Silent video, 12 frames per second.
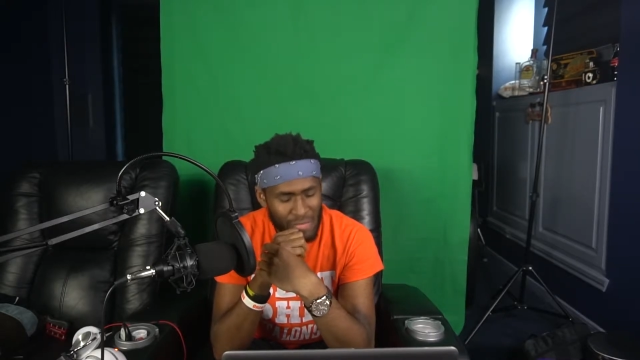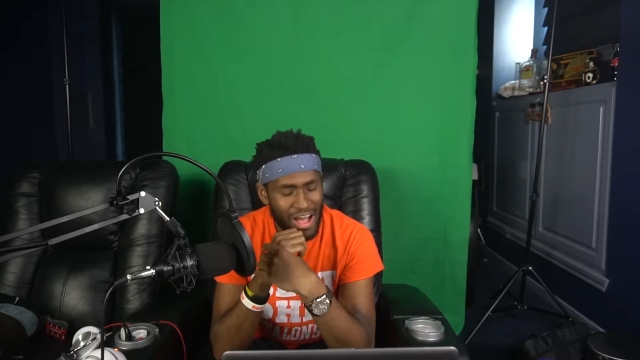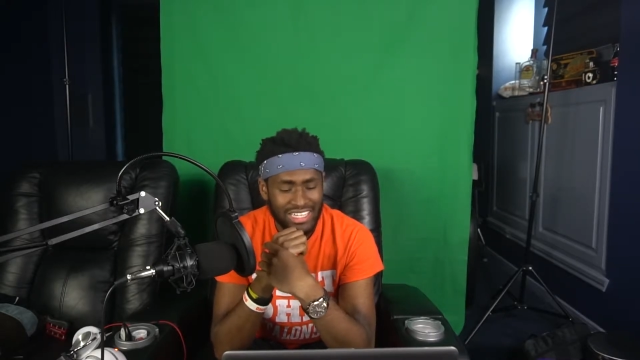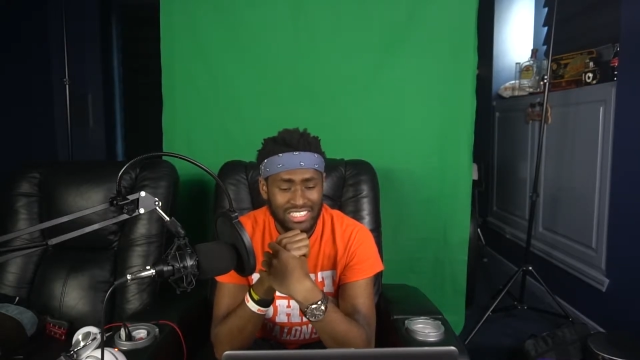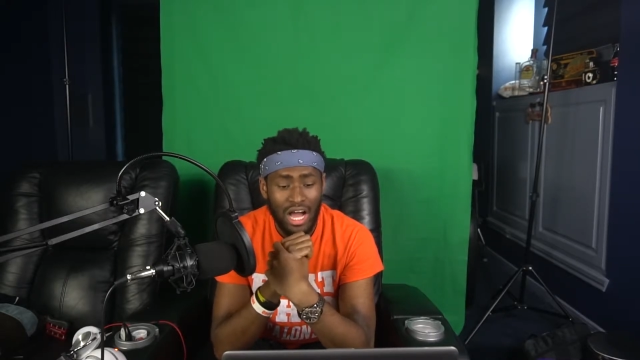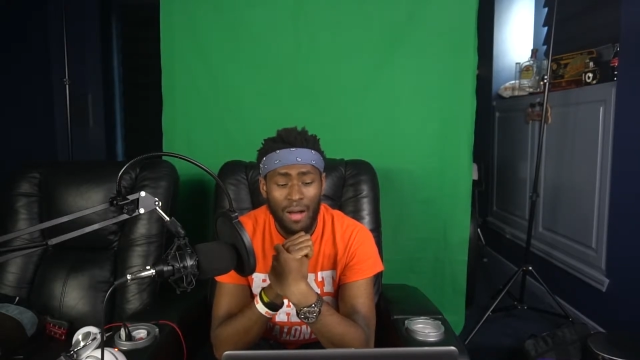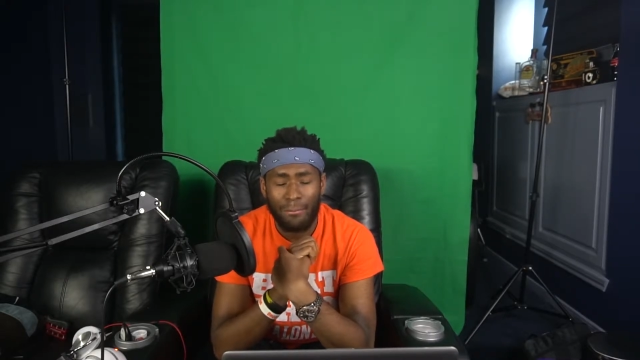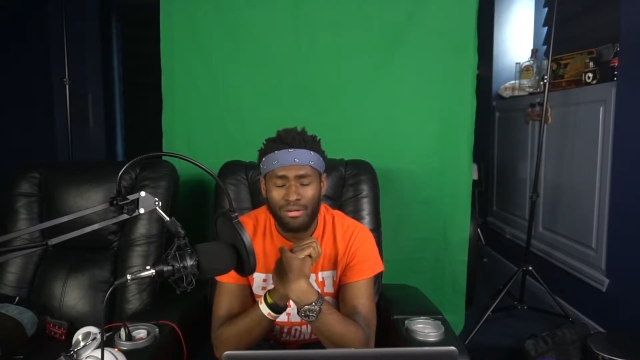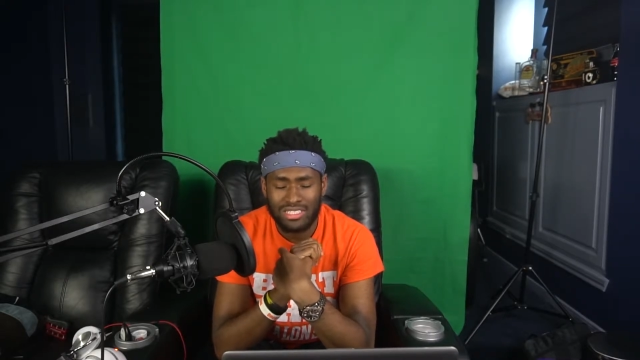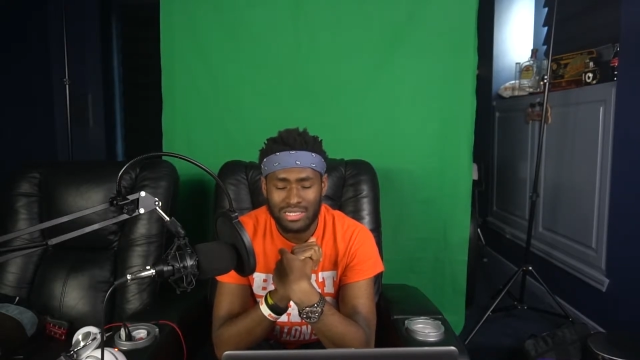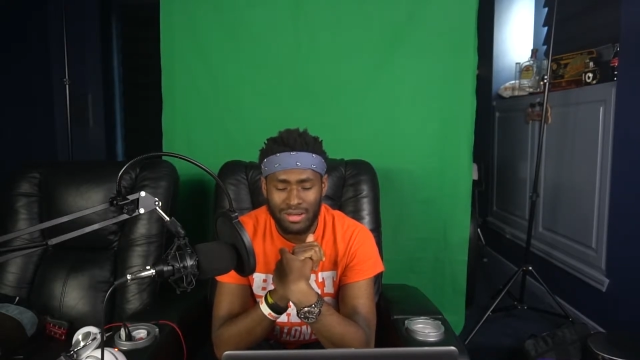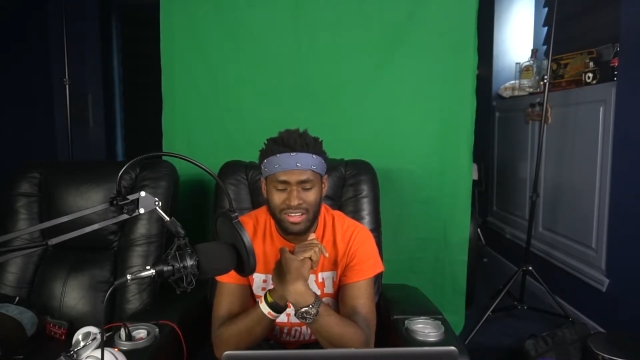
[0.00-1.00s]
I saw him
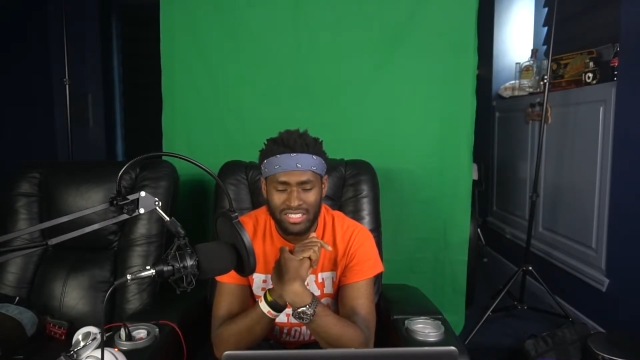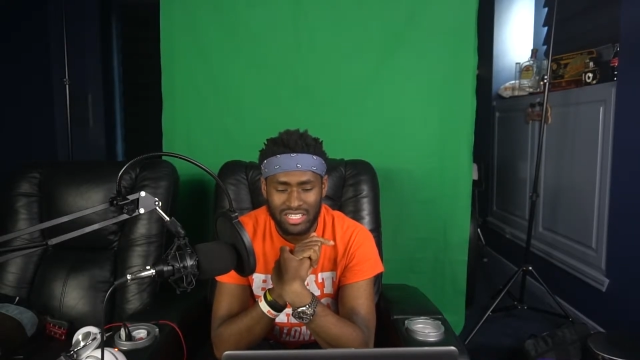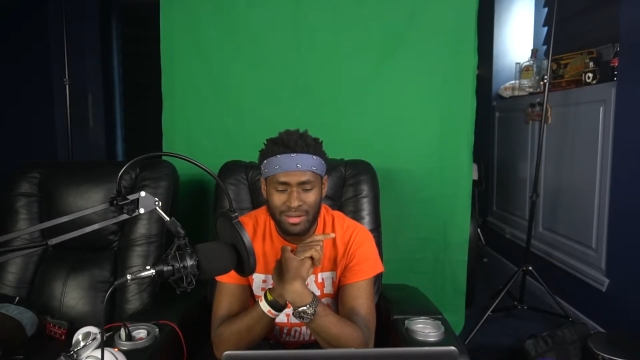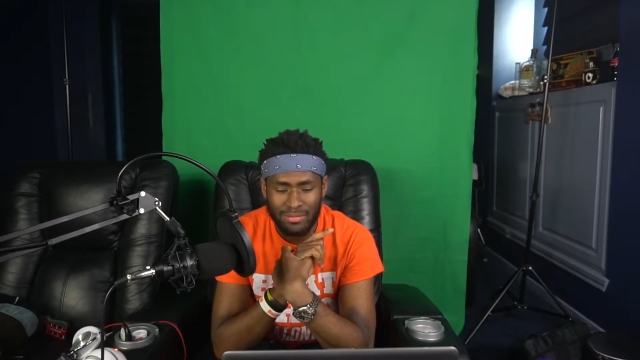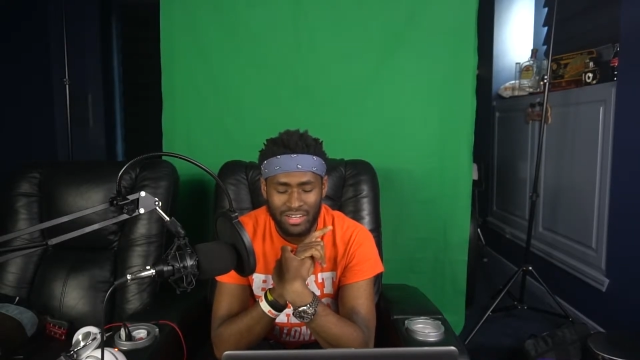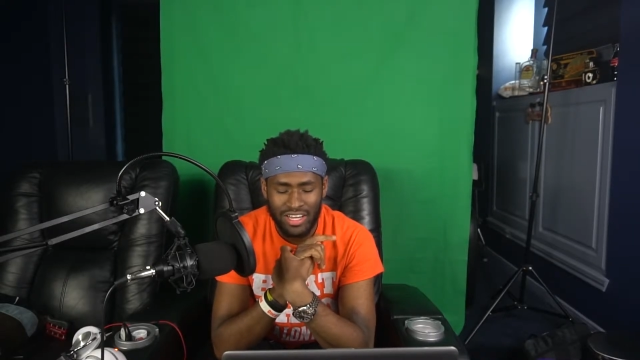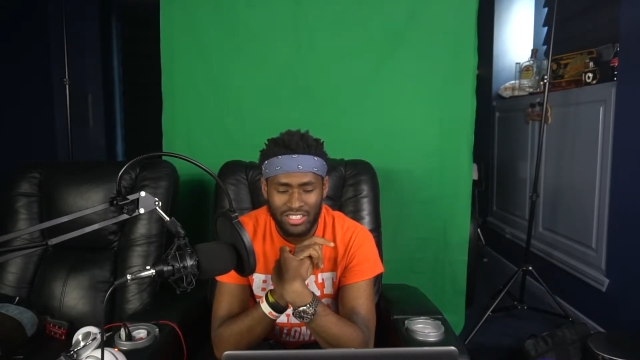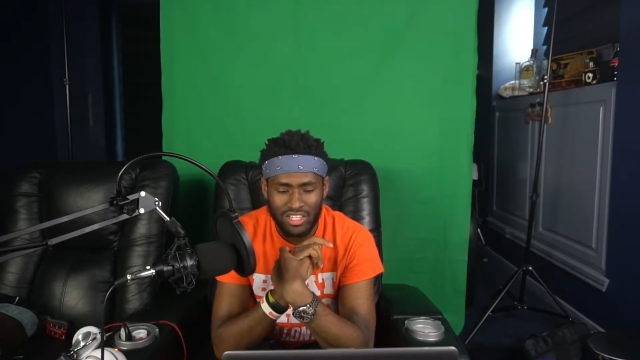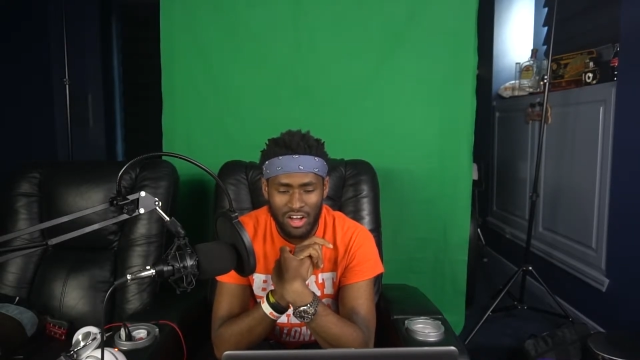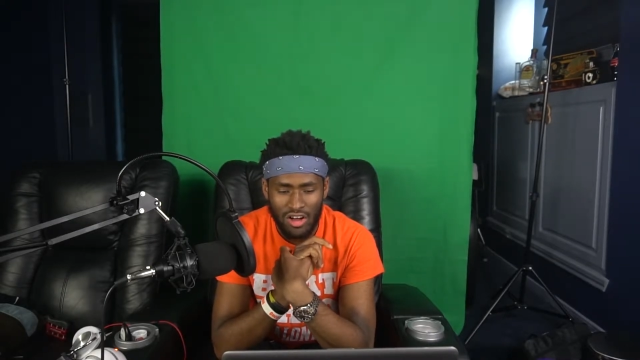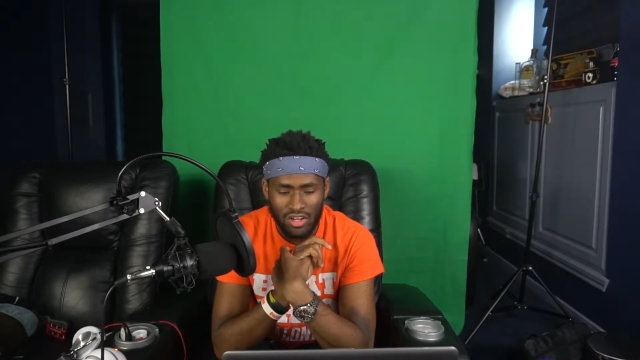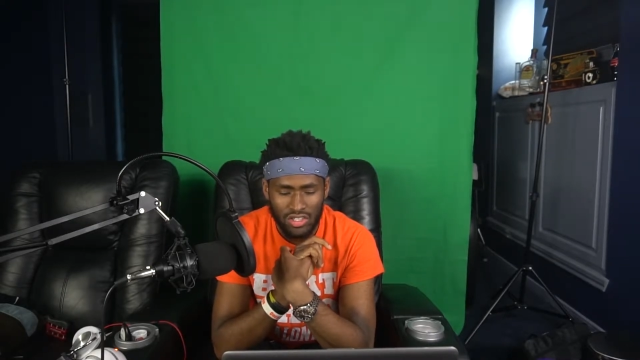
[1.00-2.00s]
post about this a couple days
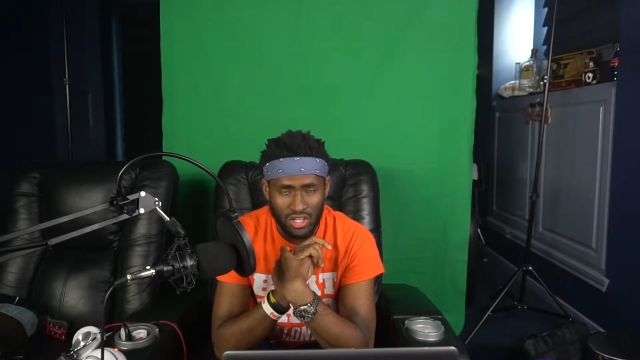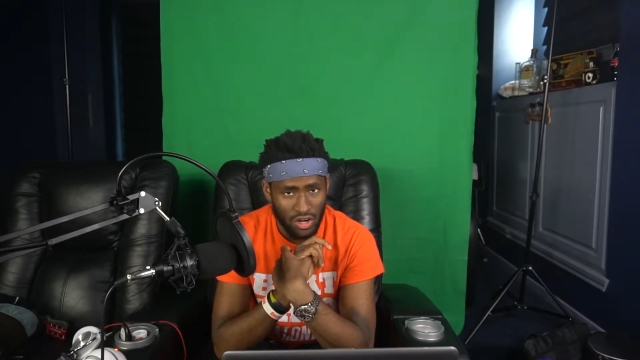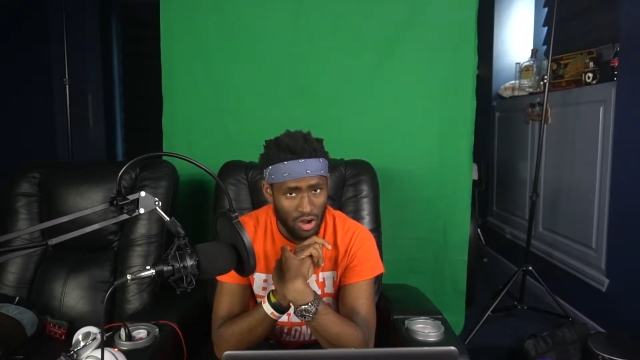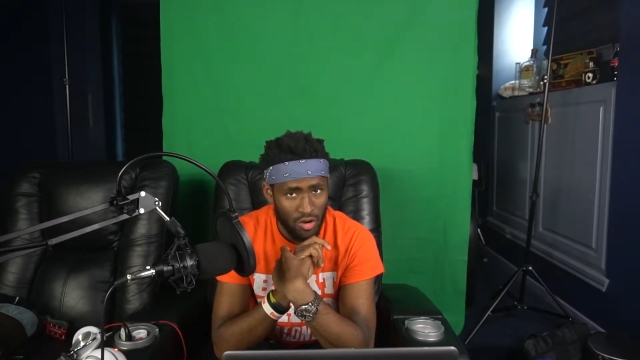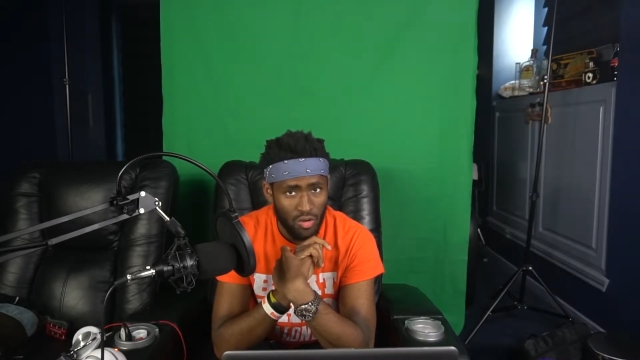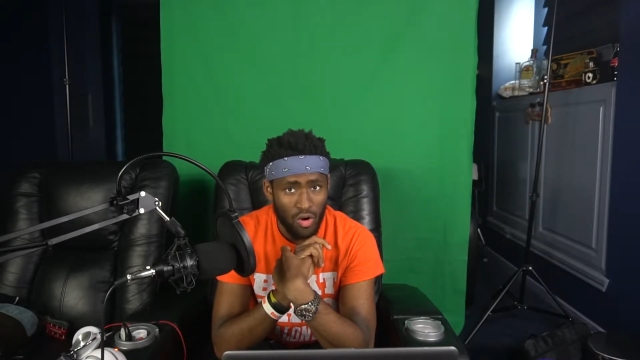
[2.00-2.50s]
ago. I was like, oh,